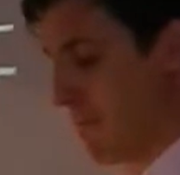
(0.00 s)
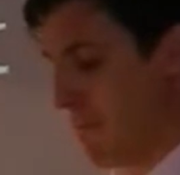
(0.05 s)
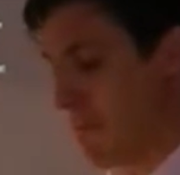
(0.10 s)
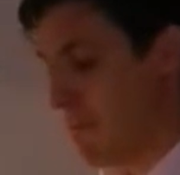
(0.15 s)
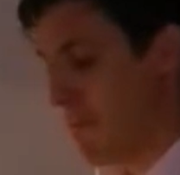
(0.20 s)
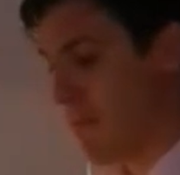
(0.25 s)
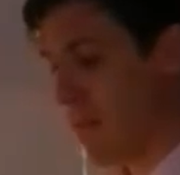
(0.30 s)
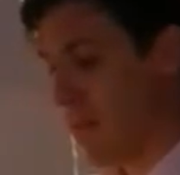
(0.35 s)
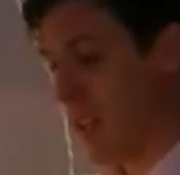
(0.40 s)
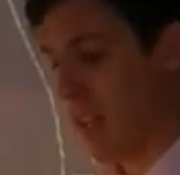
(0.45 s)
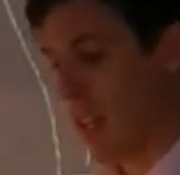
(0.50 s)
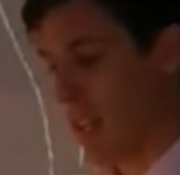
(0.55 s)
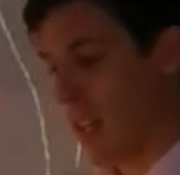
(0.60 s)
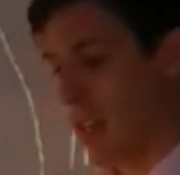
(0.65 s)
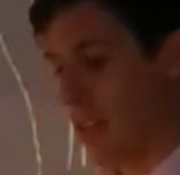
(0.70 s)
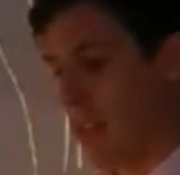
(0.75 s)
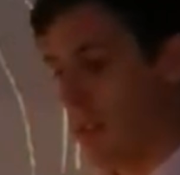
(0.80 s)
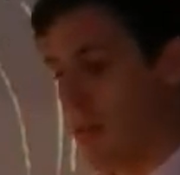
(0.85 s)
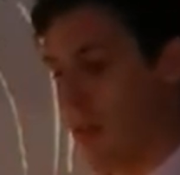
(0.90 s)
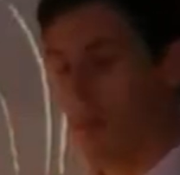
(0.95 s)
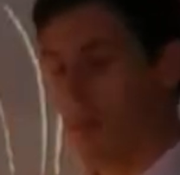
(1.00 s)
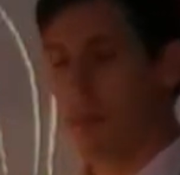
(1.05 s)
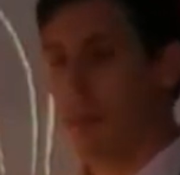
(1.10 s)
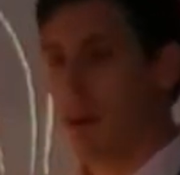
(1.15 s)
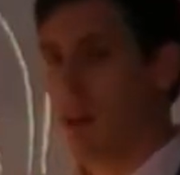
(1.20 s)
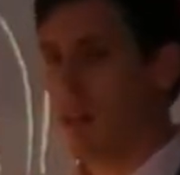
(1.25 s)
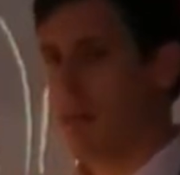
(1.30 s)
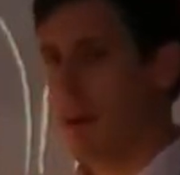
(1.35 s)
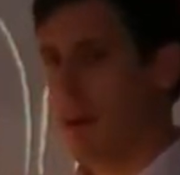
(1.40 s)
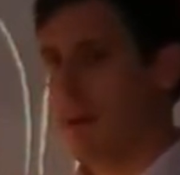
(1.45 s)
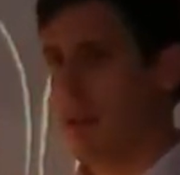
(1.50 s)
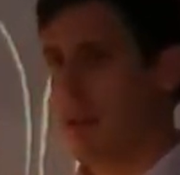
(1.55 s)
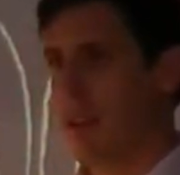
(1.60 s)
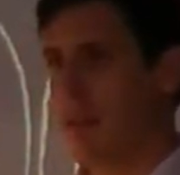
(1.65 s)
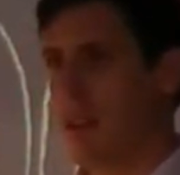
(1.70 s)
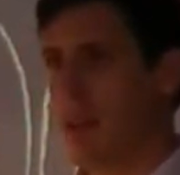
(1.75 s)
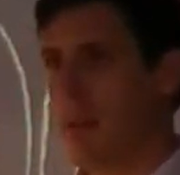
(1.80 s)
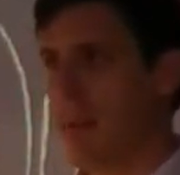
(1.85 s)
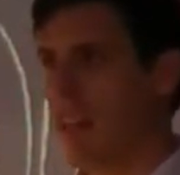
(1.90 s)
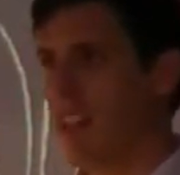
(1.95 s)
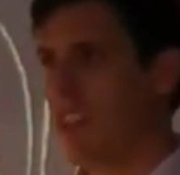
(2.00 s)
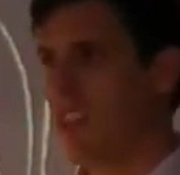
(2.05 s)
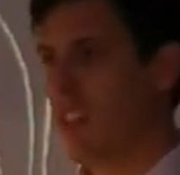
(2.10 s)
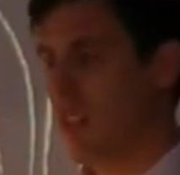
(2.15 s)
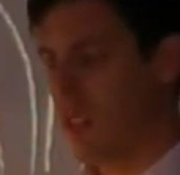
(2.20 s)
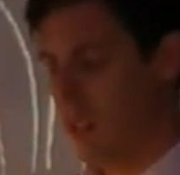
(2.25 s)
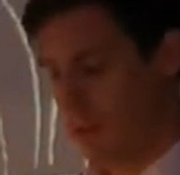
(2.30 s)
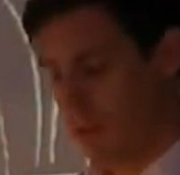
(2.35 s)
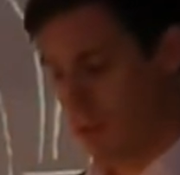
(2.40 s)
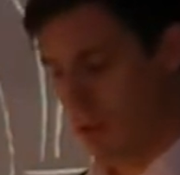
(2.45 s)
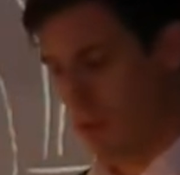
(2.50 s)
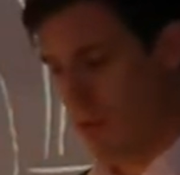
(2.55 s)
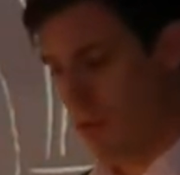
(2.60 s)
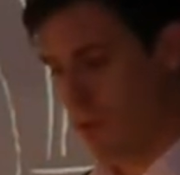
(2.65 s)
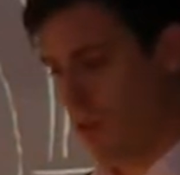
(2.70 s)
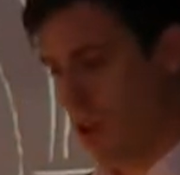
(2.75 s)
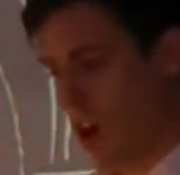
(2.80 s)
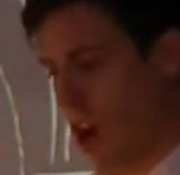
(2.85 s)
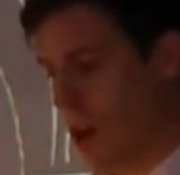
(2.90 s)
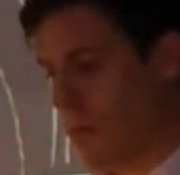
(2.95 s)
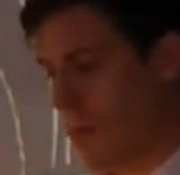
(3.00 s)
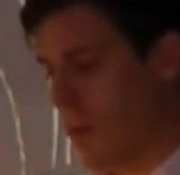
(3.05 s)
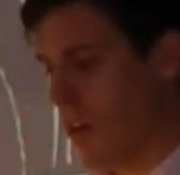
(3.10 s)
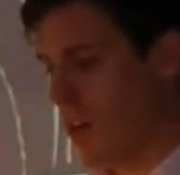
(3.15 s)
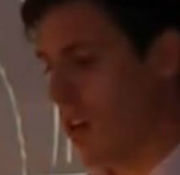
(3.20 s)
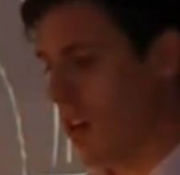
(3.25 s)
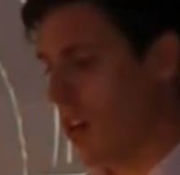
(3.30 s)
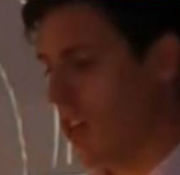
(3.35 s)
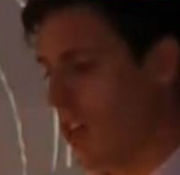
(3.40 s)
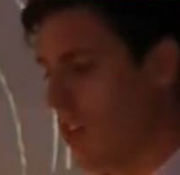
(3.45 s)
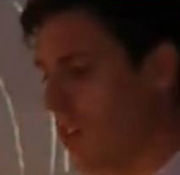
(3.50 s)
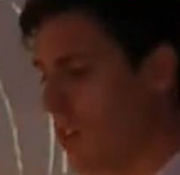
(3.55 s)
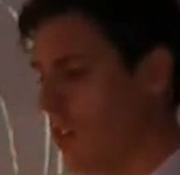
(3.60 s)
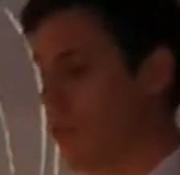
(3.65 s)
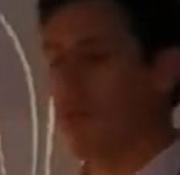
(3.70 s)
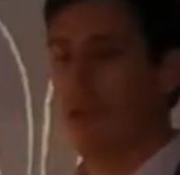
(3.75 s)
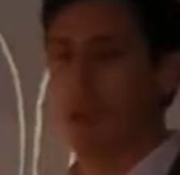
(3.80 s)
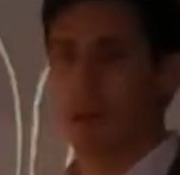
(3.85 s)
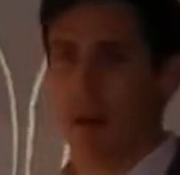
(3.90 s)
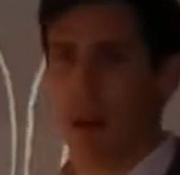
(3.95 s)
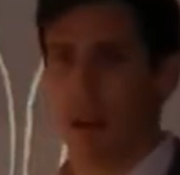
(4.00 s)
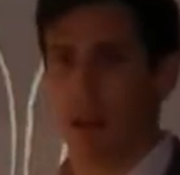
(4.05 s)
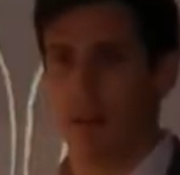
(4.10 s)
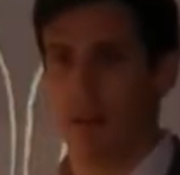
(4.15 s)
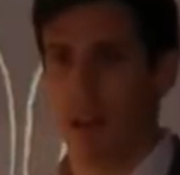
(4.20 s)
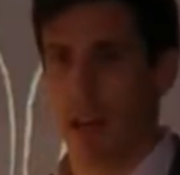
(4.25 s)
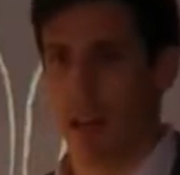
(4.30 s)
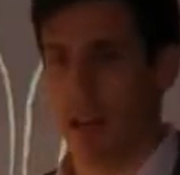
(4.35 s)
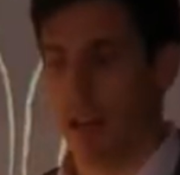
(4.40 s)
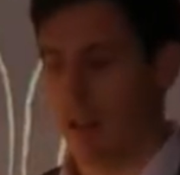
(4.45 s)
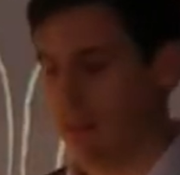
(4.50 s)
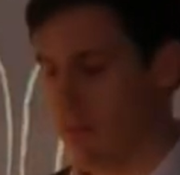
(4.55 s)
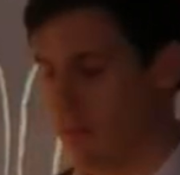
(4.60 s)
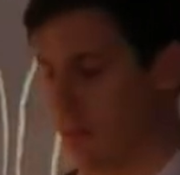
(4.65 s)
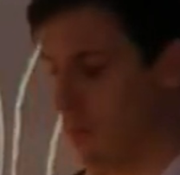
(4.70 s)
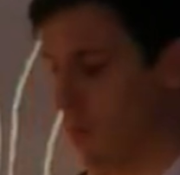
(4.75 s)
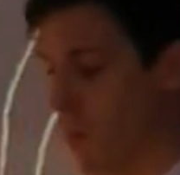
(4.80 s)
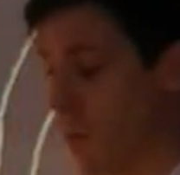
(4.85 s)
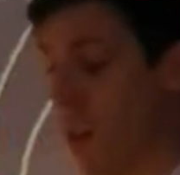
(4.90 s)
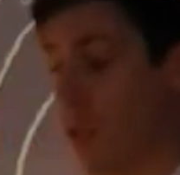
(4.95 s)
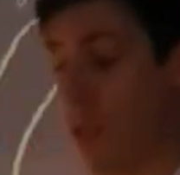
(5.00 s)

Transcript: well, mind maps have the ability to harbor a huge amount of data while still providing this